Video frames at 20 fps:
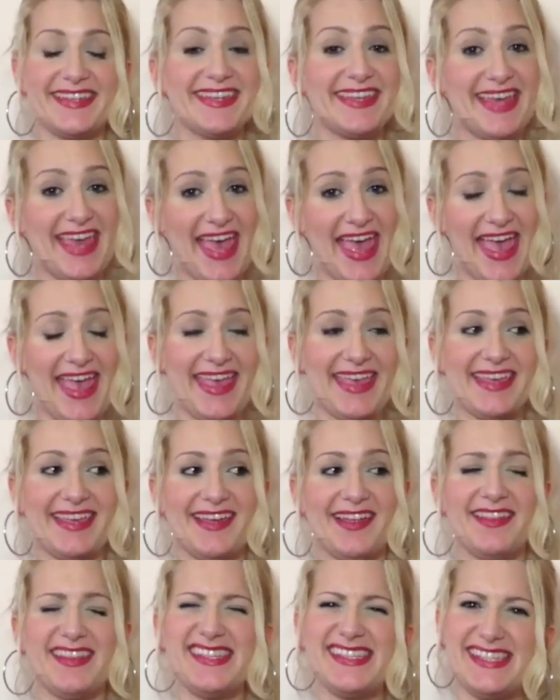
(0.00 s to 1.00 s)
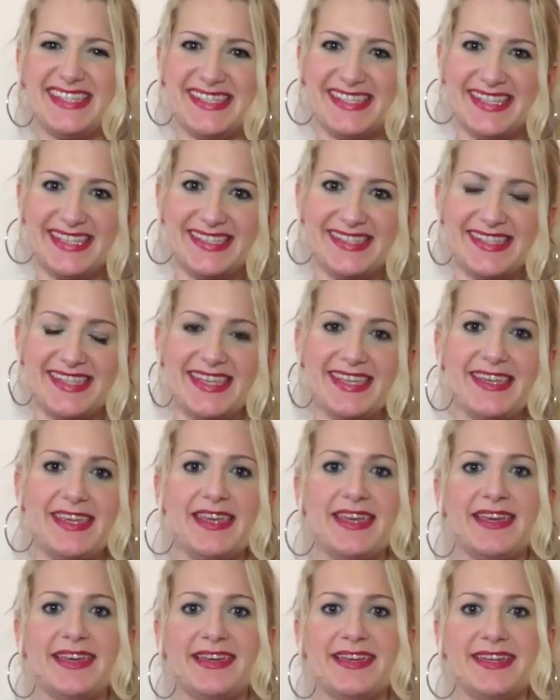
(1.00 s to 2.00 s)
K. This is easy.
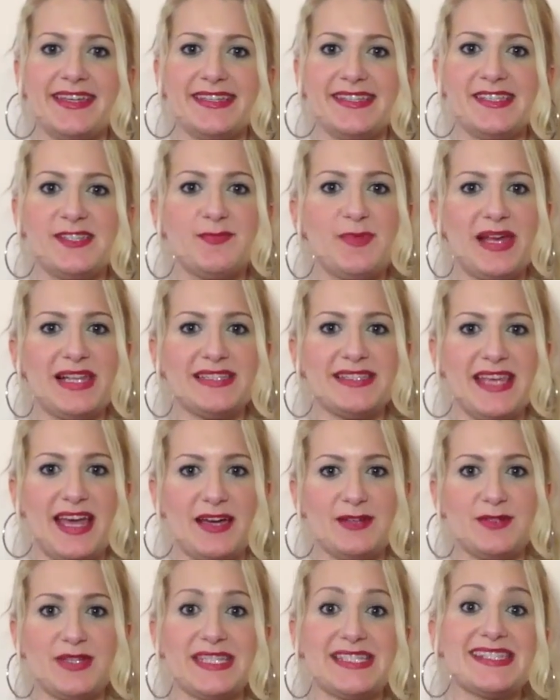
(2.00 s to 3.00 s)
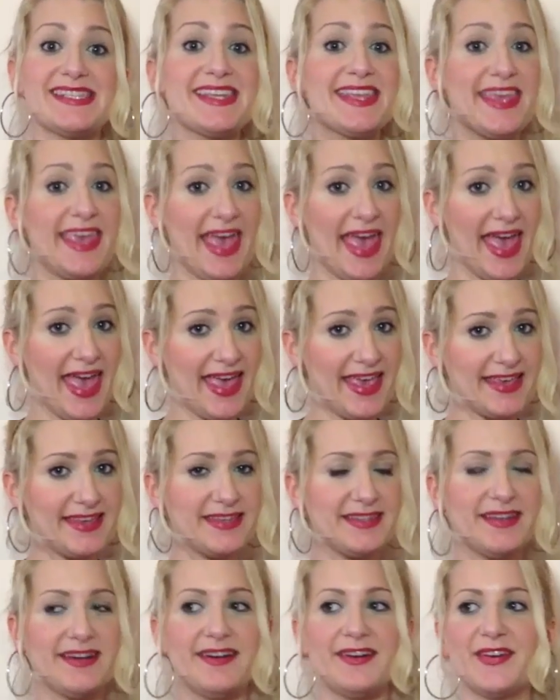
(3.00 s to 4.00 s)
It is spelled out as
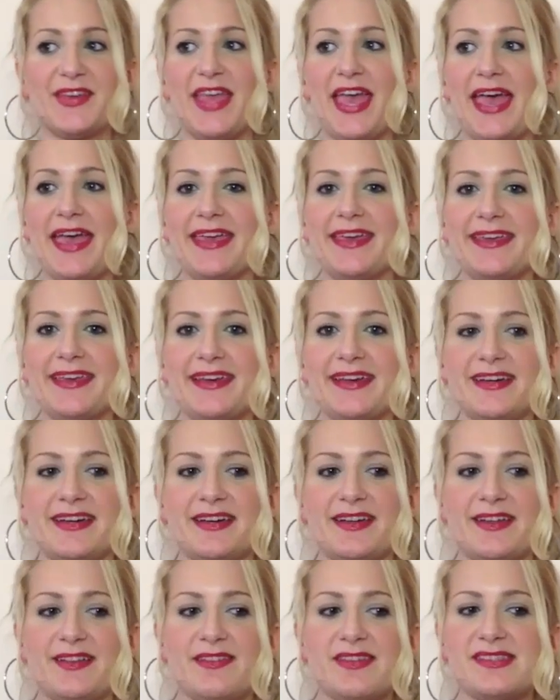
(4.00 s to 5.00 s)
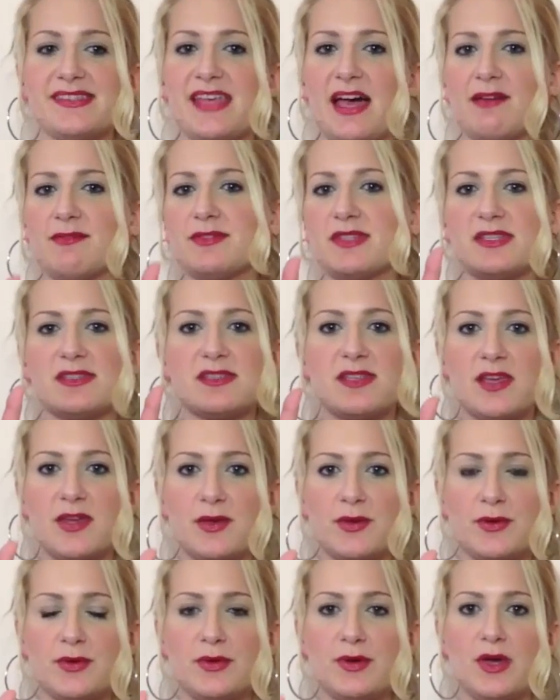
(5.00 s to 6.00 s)
K, okay? The sound is
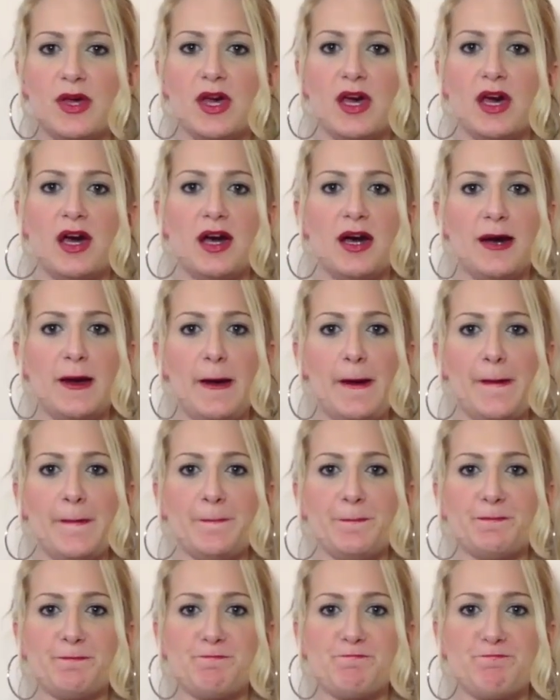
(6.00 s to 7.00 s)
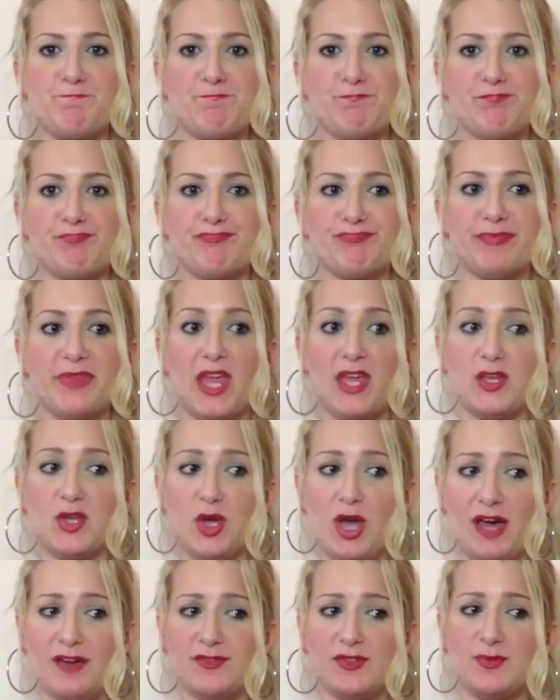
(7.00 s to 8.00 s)
K.
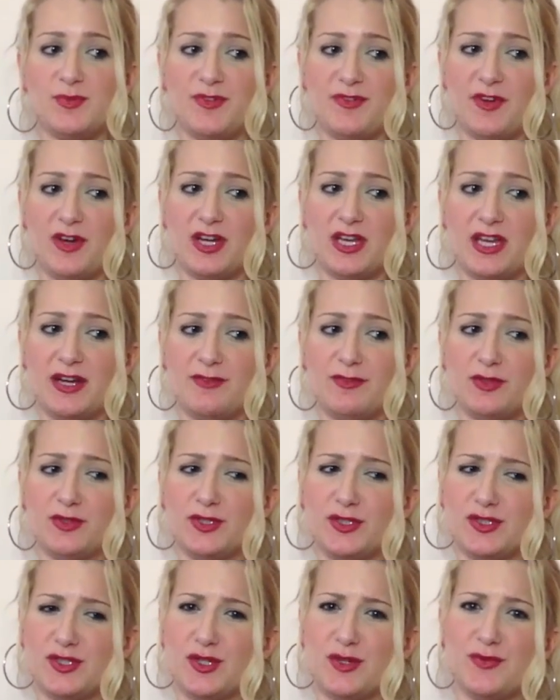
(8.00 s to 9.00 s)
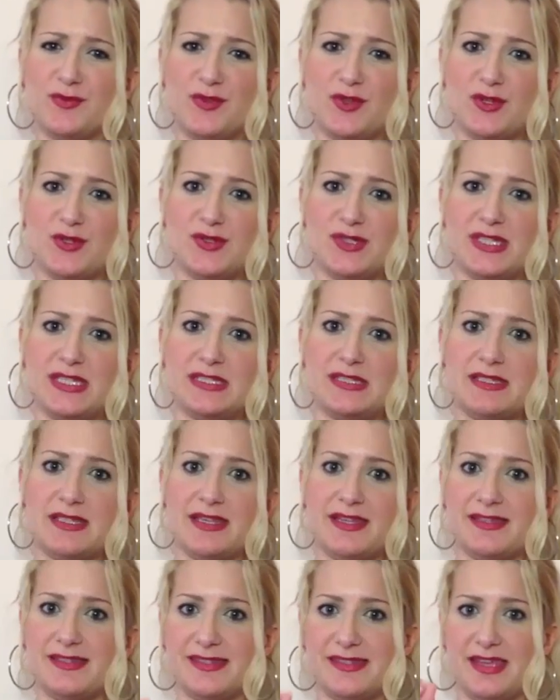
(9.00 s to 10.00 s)
You have to be very careful not to confuse it
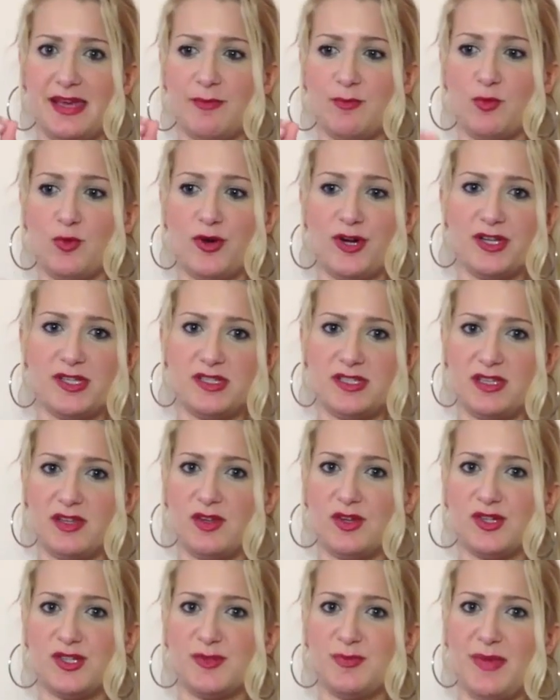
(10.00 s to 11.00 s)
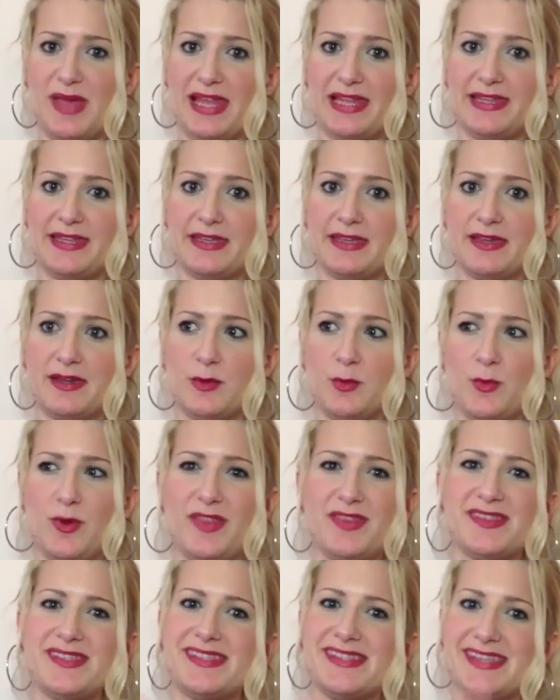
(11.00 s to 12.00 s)
in some words in your spelling
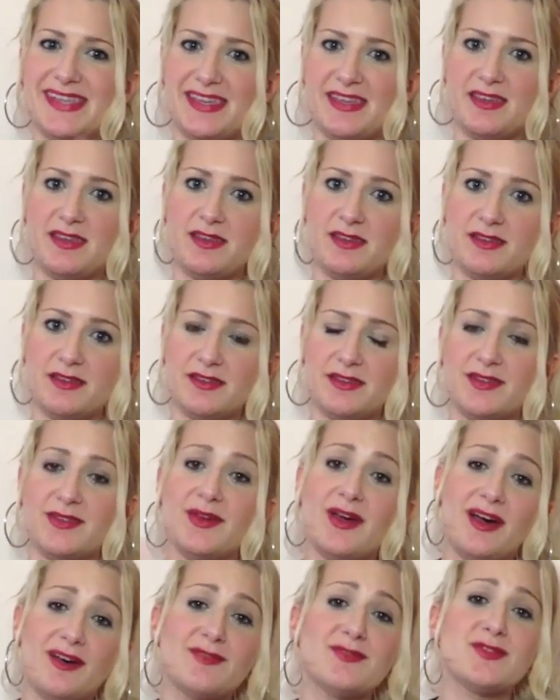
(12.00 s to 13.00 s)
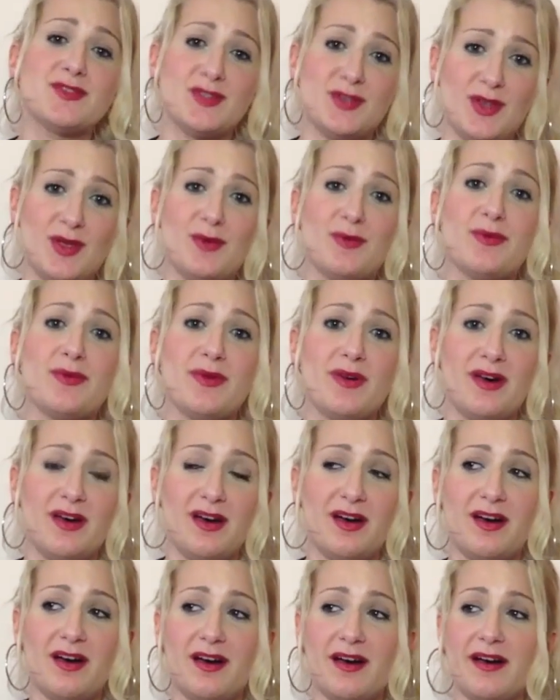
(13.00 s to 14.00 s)
with C. You have to know
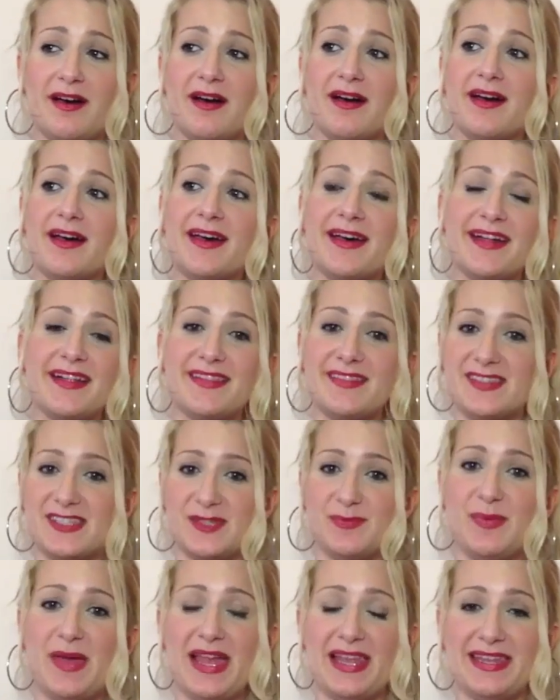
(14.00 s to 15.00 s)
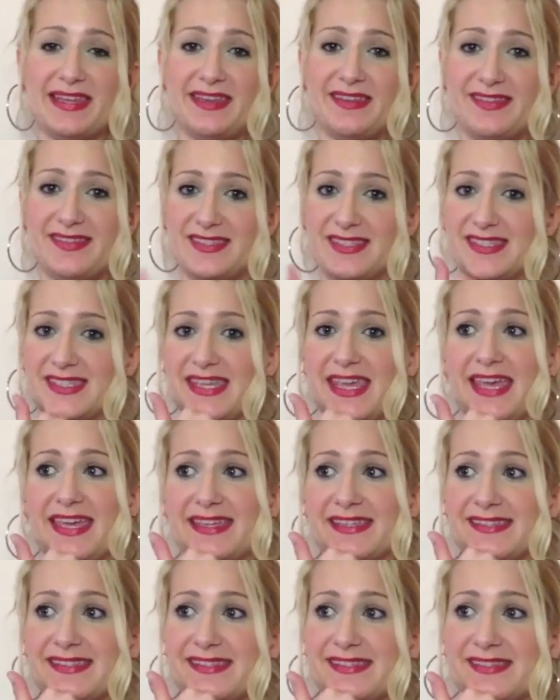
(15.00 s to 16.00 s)
the spelling in this
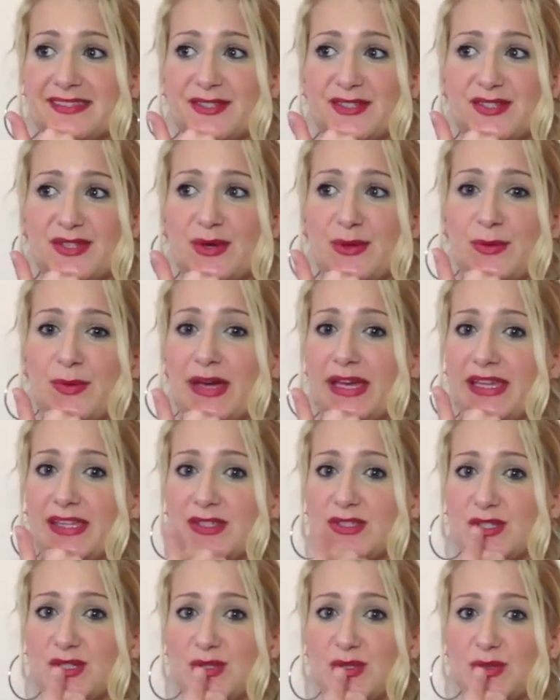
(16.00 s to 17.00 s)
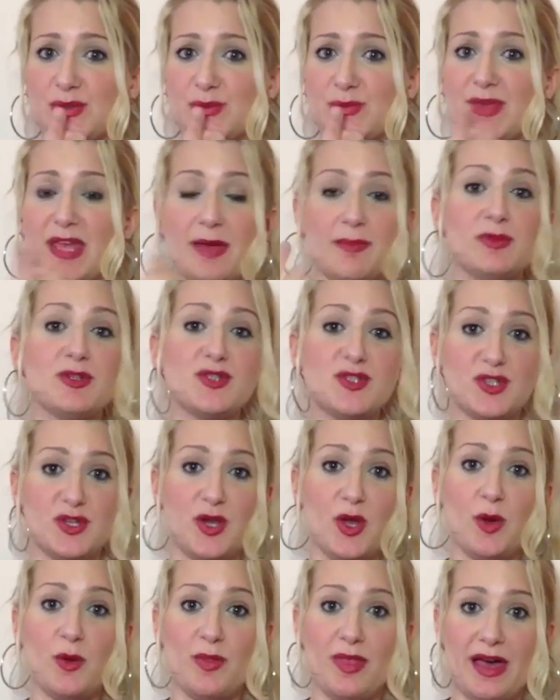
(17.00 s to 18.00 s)
case. There's no way to be able to
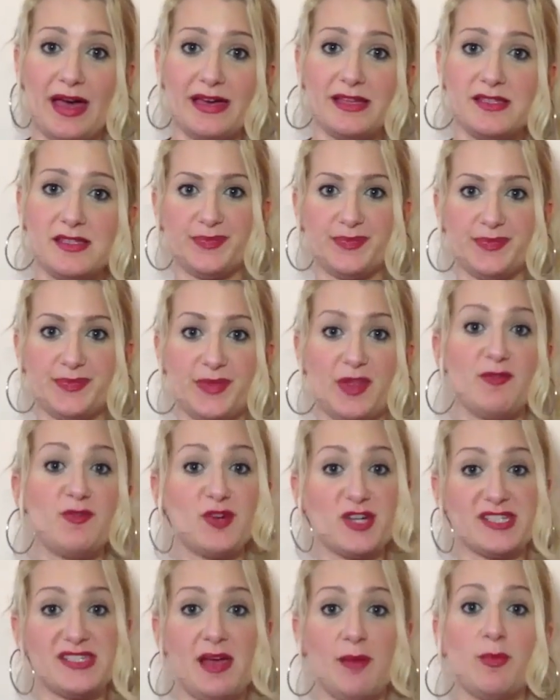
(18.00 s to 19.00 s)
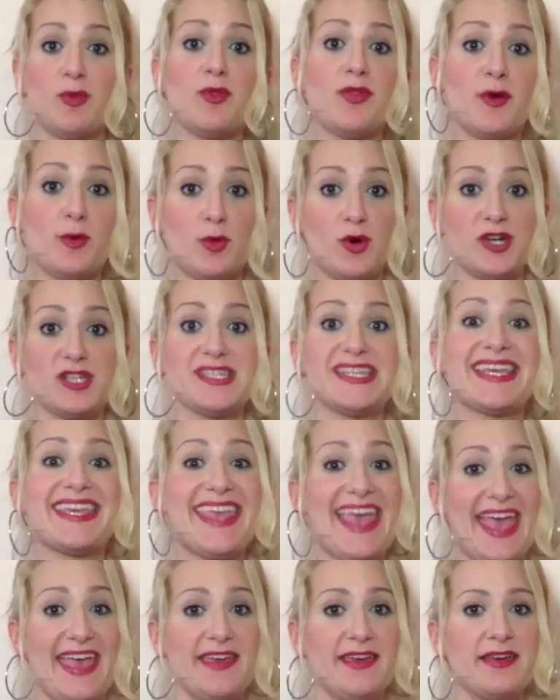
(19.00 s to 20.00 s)
know that. For example, the word
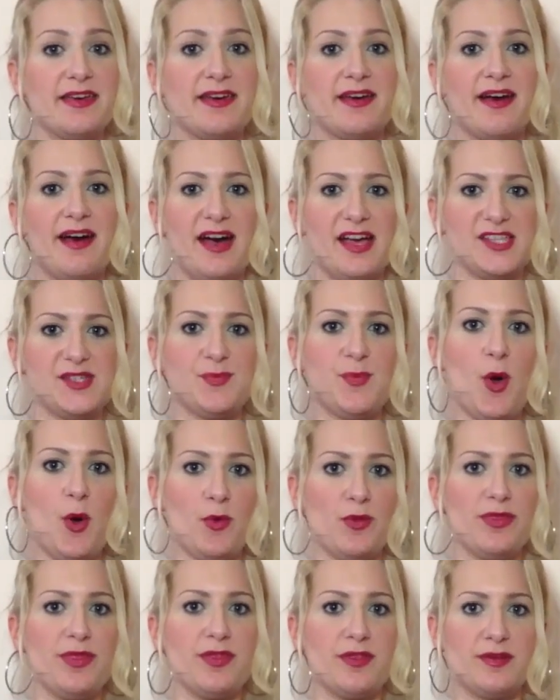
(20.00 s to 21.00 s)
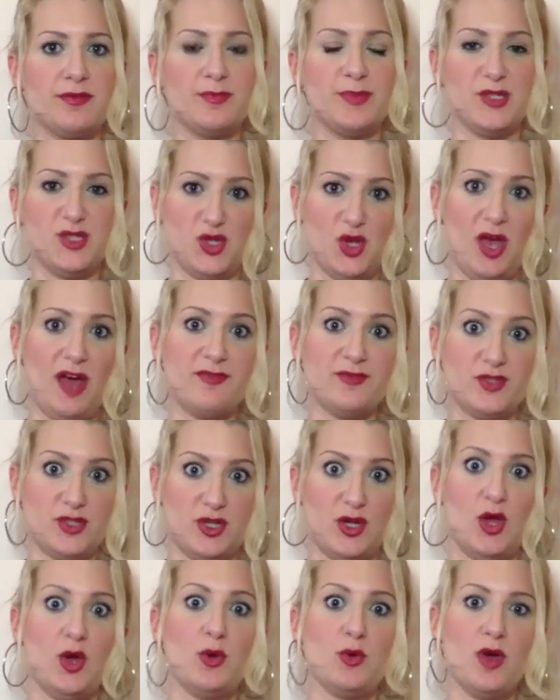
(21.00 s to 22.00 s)
cake has both, but you have
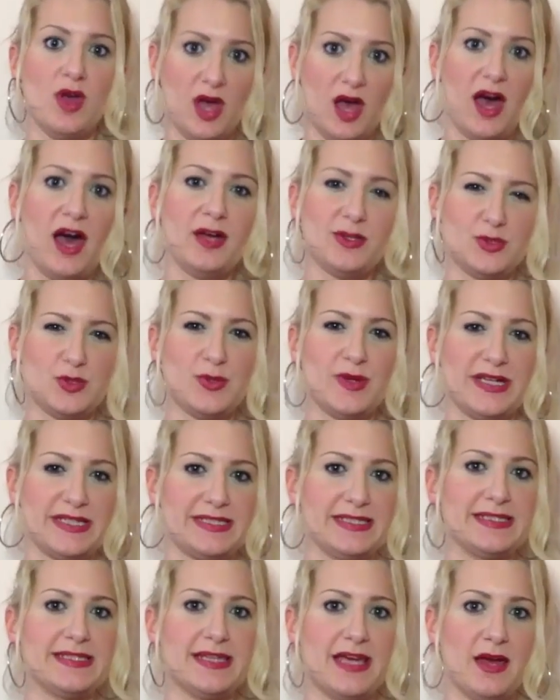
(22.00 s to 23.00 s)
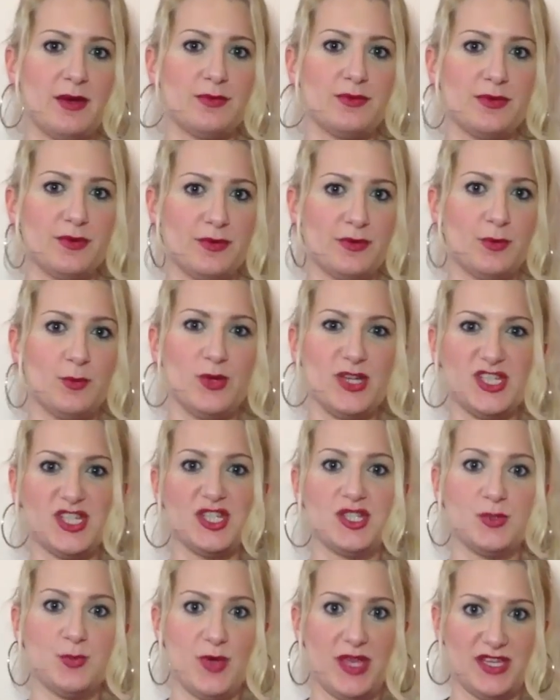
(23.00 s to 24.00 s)
to know how to write it down, which
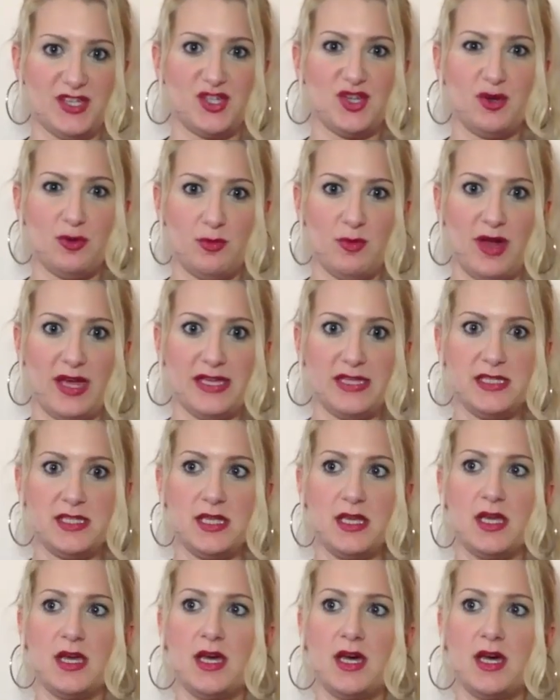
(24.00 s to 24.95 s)
is which, right?